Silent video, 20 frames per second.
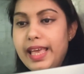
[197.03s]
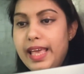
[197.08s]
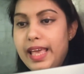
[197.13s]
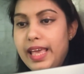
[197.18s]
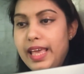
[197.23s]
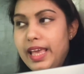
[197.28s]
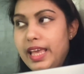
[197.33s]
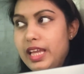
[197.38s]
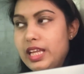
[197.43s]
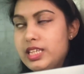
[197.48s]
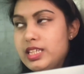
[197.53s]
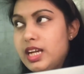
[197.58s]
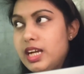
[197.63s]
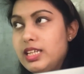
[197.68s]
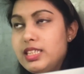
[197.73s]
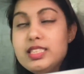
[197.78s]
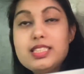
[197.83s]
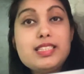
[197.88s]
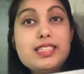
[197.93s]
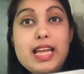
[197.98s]
and
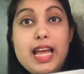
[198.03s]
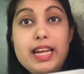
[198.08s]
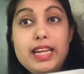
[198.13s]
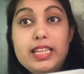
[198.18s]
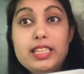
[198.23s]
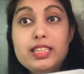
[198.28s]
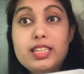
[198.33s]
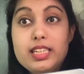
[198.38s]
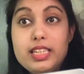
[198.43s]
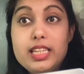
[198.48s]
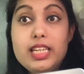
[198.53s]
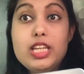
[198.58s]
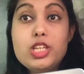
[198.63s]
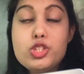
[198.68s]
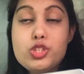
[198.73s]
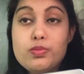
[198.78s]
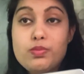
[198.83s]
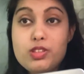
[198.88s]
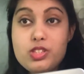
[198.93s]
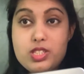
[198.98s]
understanding the
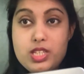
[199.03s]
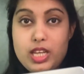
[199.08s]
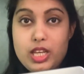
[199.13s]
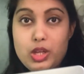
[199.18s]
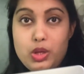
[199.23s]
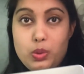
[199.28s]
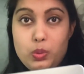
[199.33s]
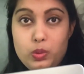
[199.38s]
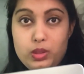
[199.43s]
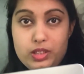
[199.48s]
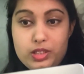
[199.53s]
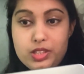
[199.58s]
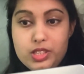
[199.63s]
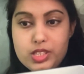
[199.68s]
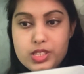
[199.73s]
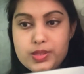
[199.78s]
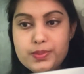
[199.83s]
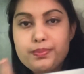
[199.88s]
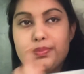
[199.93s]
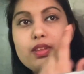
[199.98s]
needs of the
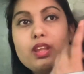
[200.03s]
stakeholders.